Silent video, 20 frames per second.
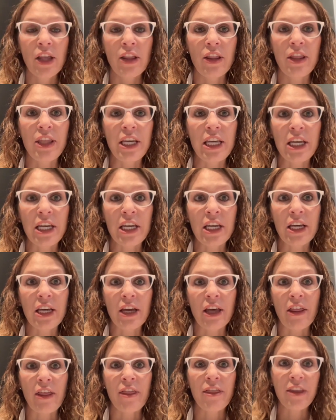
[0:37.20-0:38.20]
The
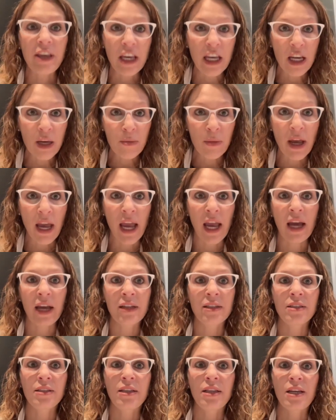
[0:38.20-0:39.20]
theme
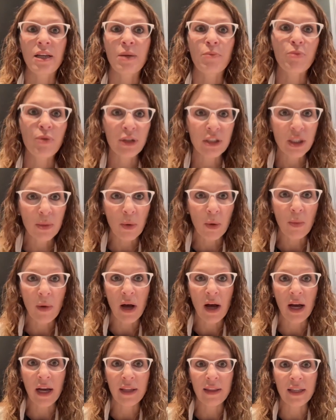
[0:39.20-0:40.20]
and the principle
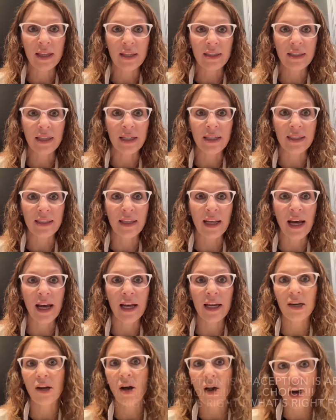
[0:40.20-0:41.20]
behind this is
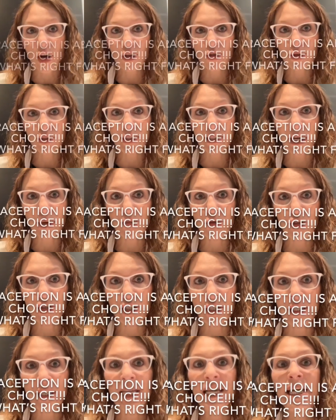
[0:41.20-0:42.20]
that
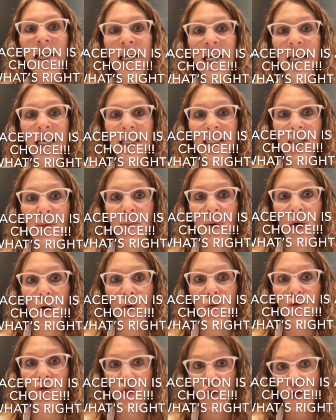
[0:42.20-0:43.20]
contraception is
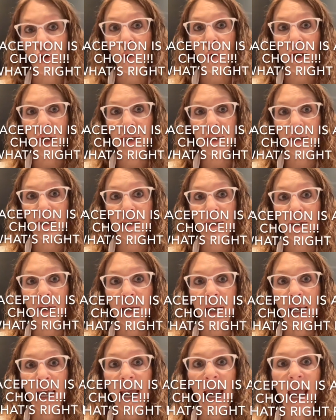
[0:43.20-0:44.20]
about choice
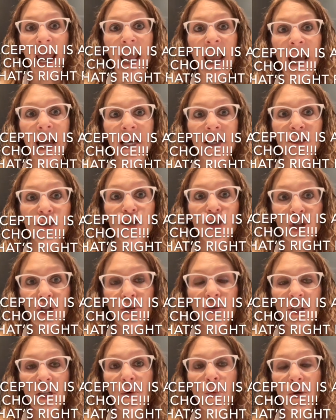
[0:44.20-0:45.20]
and
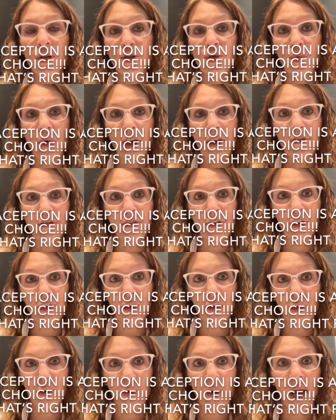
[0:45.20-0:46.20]
choosing what's right for
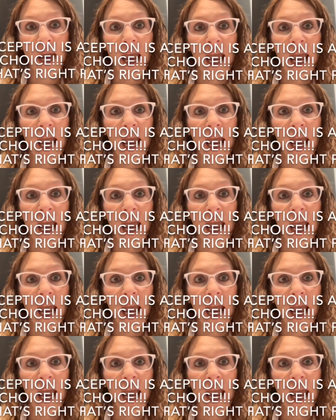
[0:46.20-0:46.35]
you.